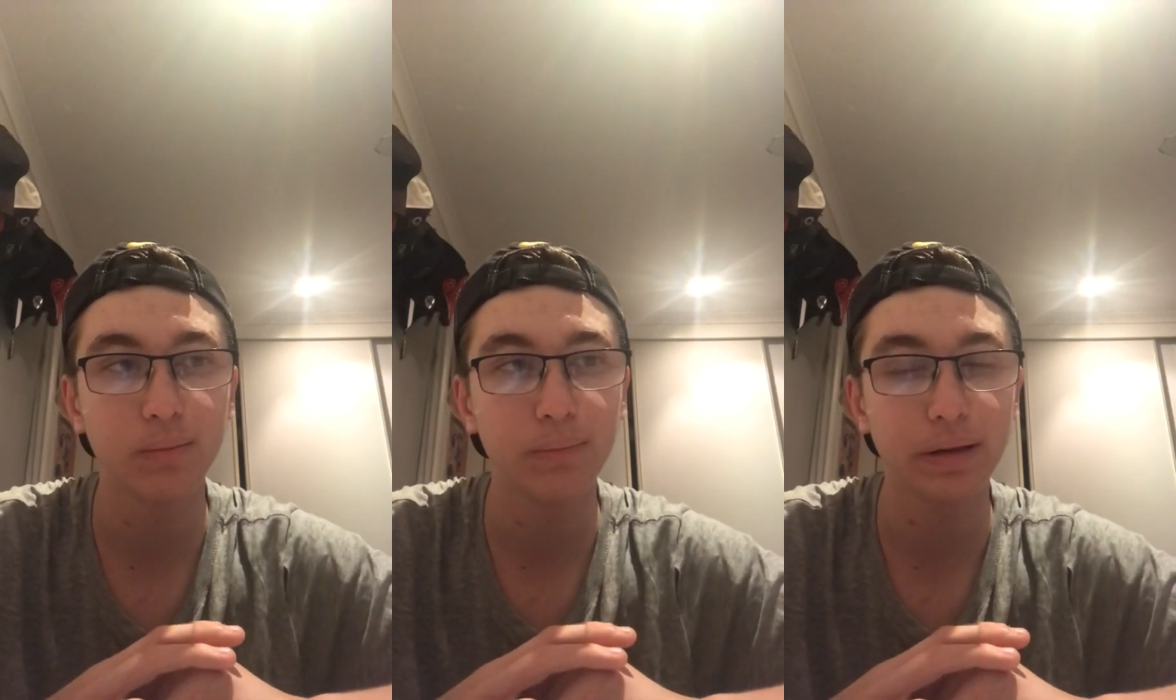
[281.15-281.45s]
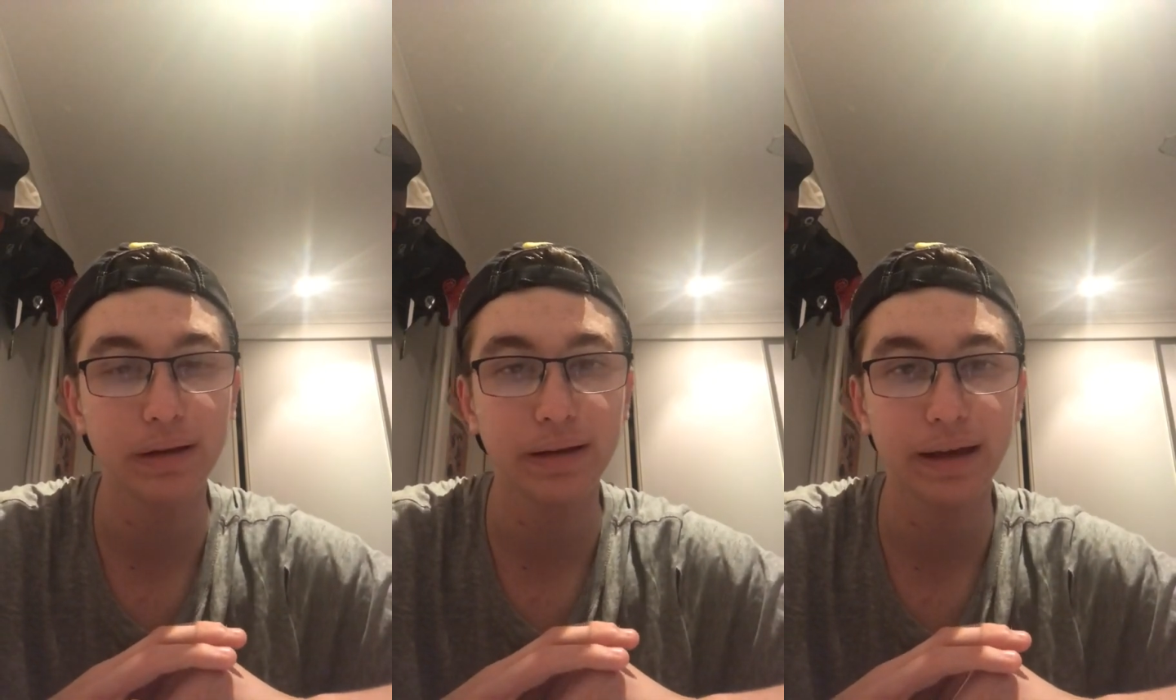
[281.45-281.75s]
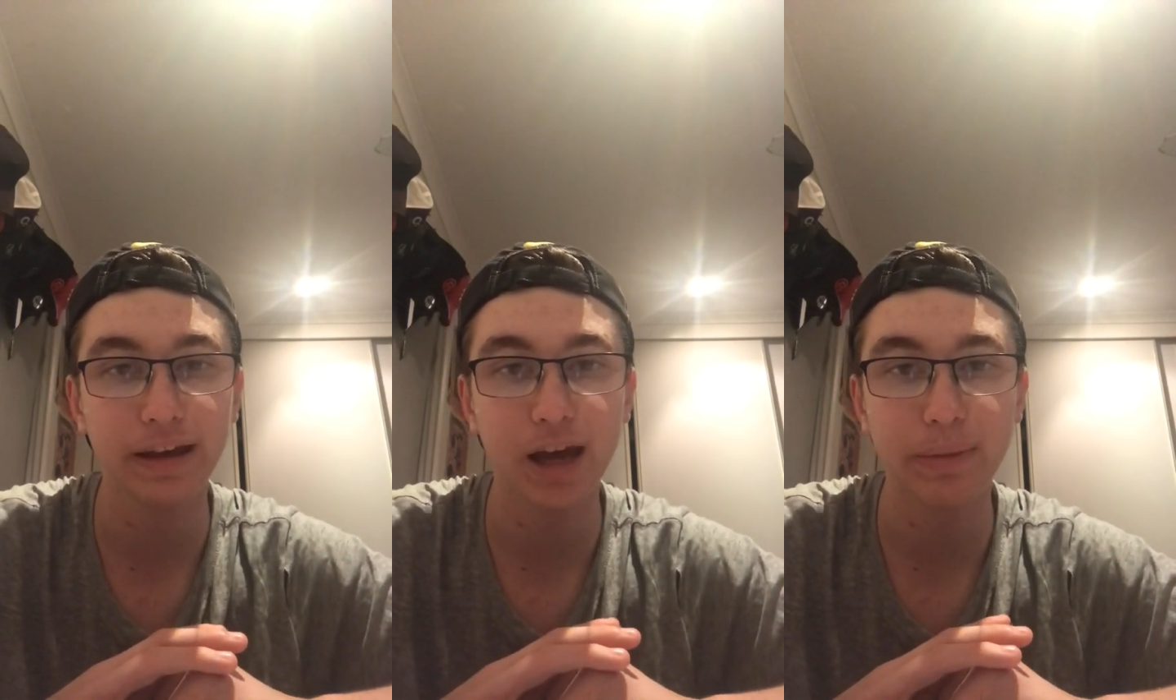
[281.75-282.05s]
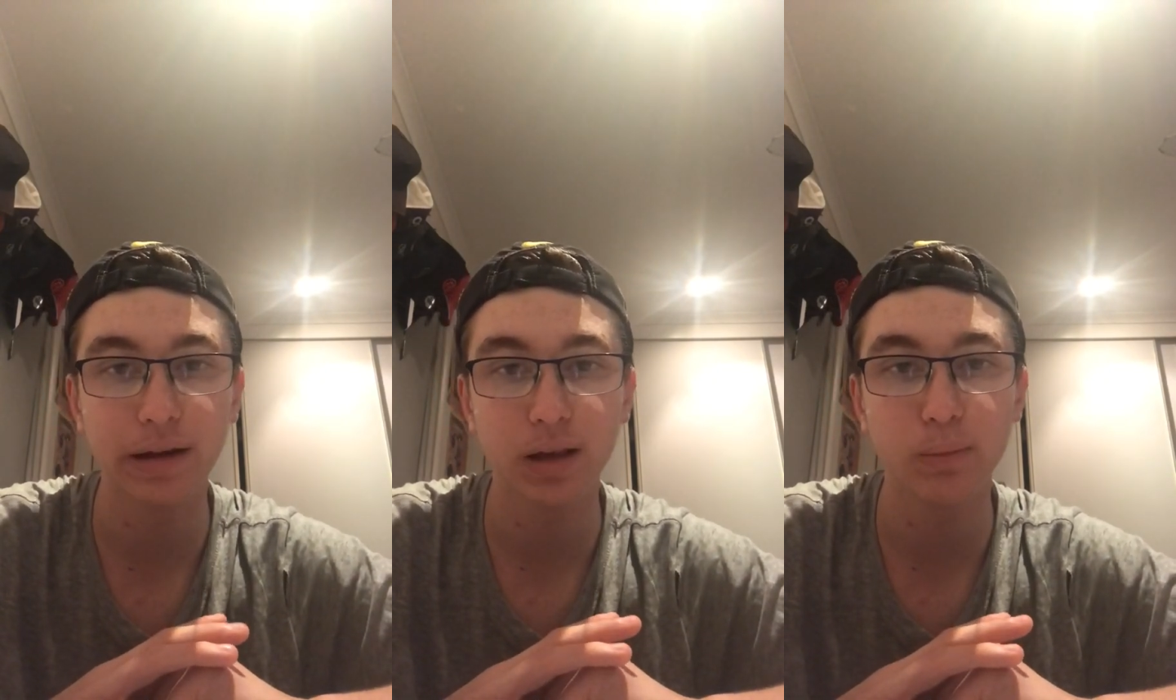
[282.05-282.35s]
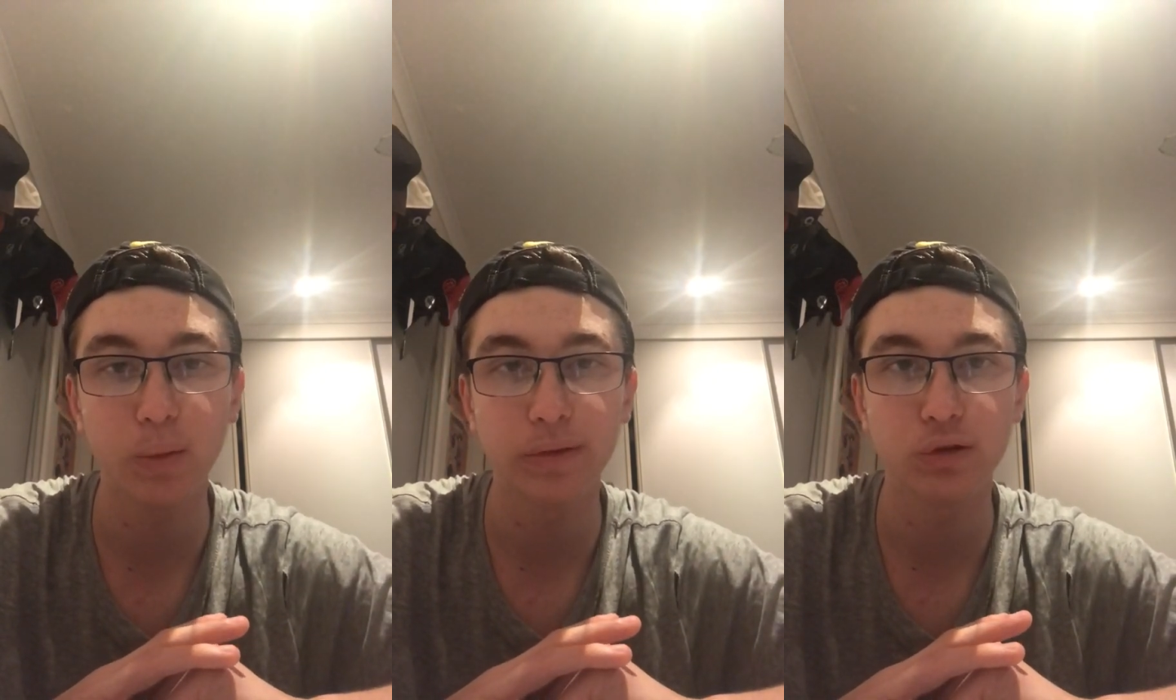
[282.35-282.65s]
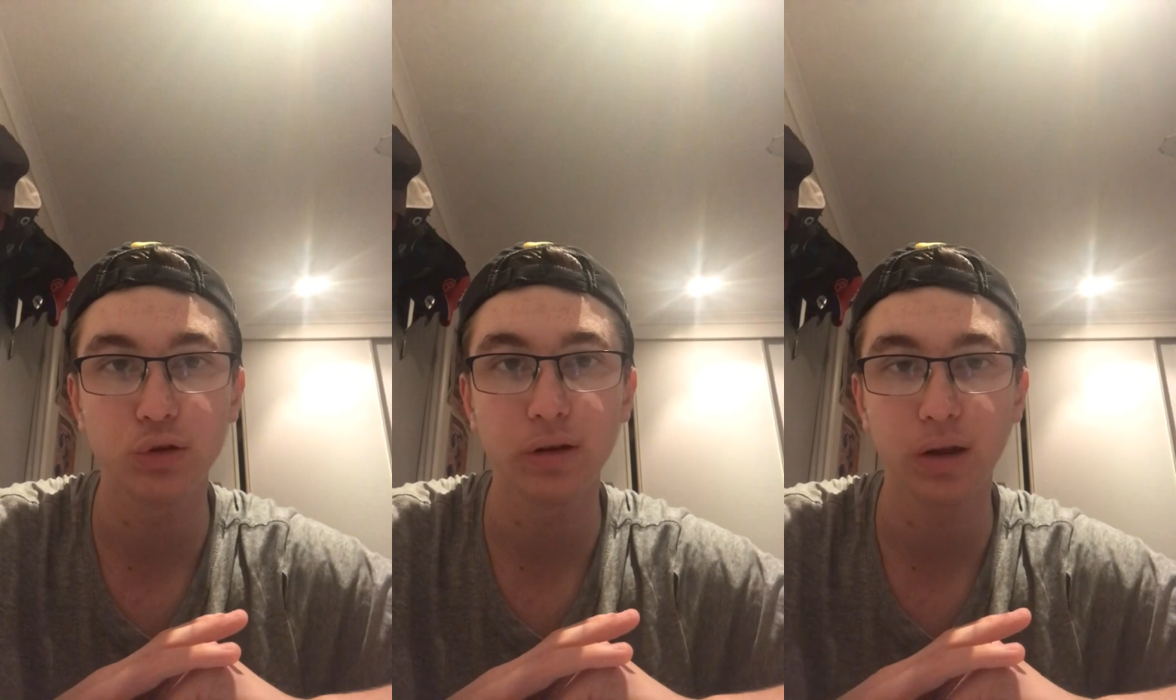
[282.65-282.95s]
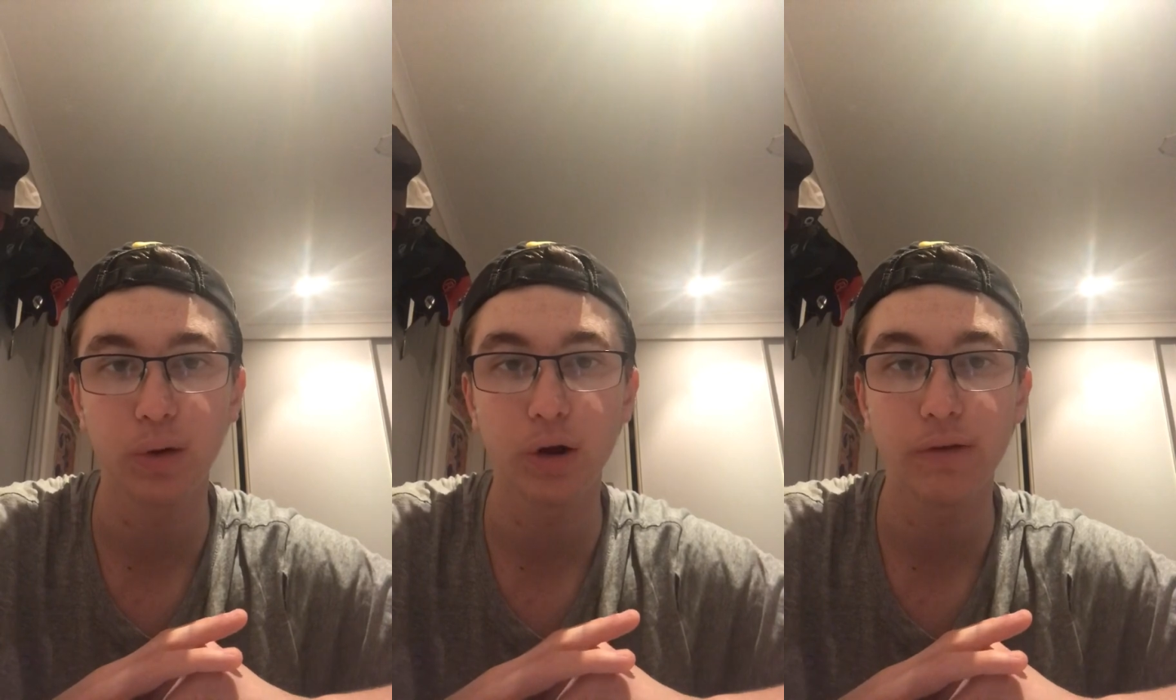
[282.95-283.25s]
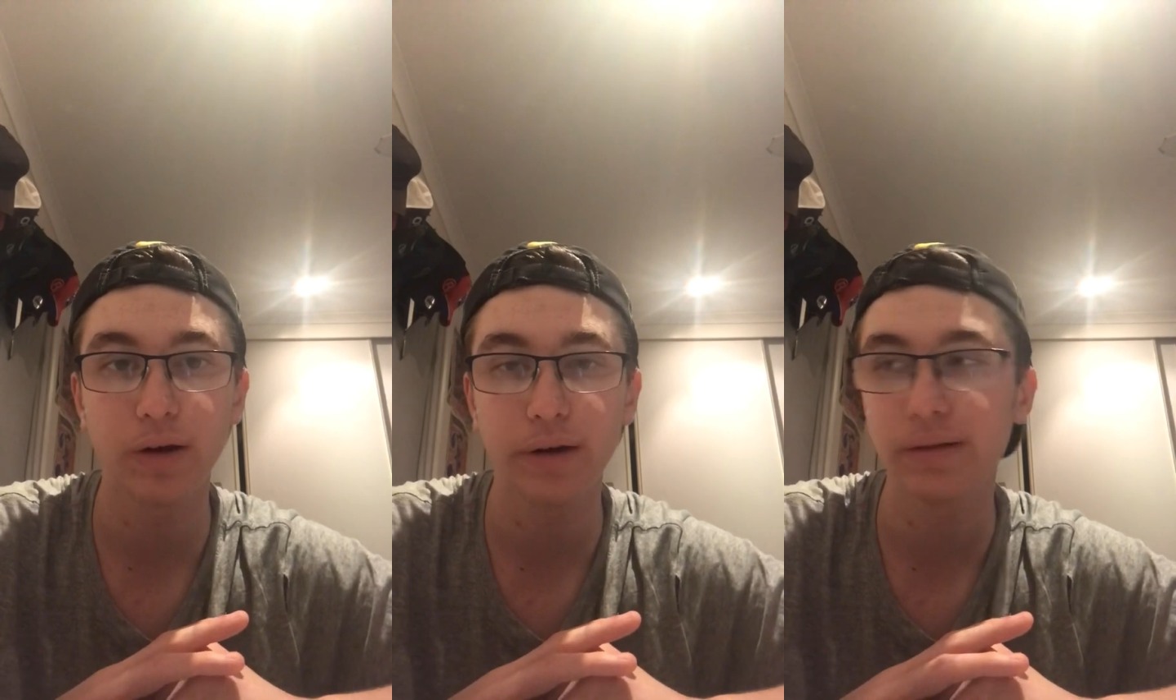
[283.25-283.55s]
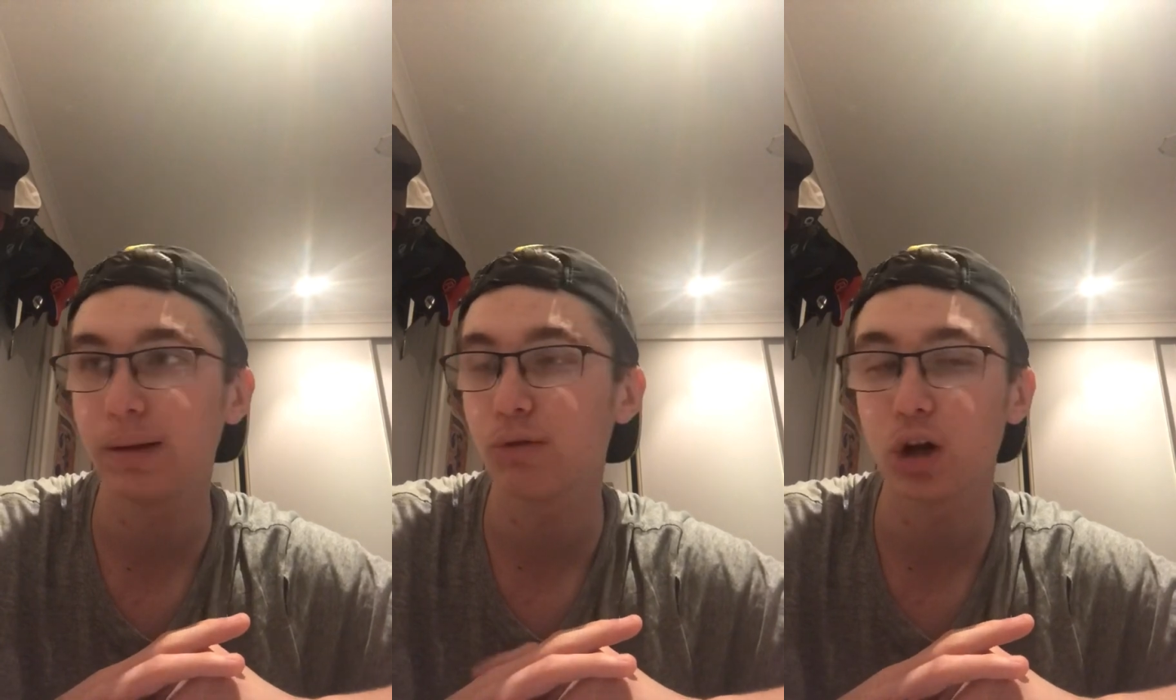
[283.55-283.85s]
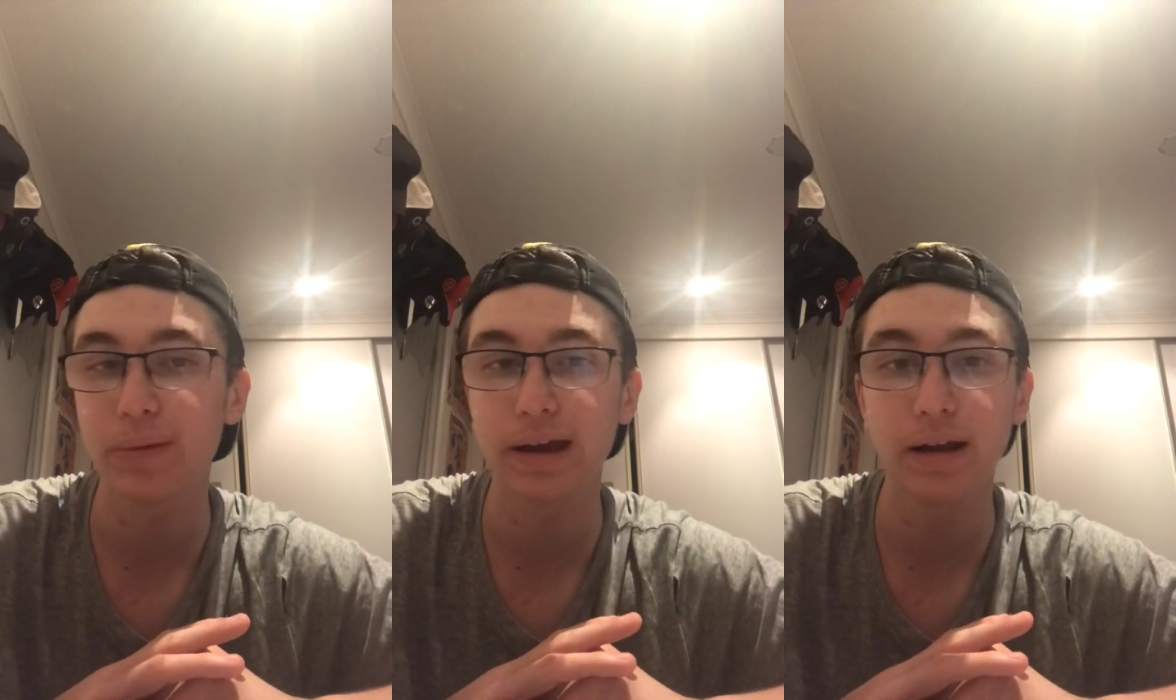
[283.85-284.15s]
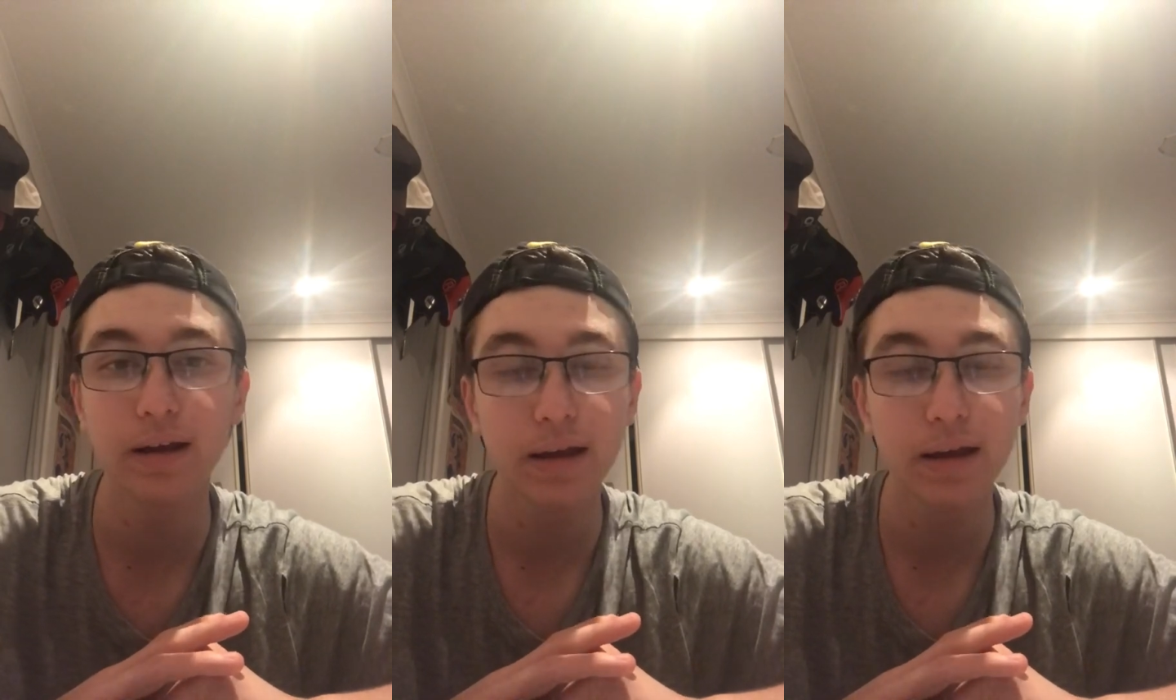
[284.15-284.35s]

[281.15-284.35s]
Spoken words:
missing that game against the Bombers due to the coronavirus, Conor McKenna.